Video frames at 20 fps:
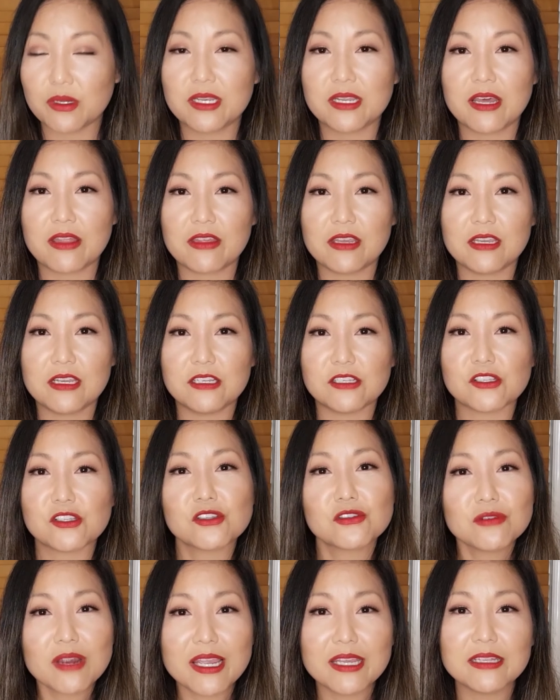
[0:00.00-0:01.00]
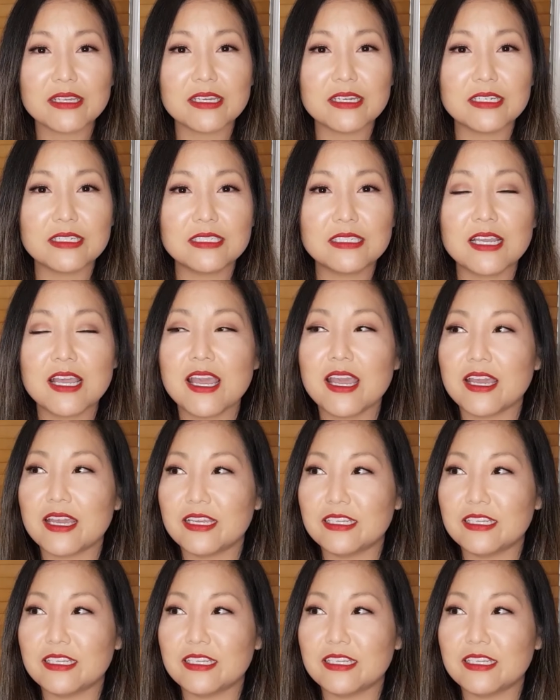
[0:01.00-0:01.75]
another Australian.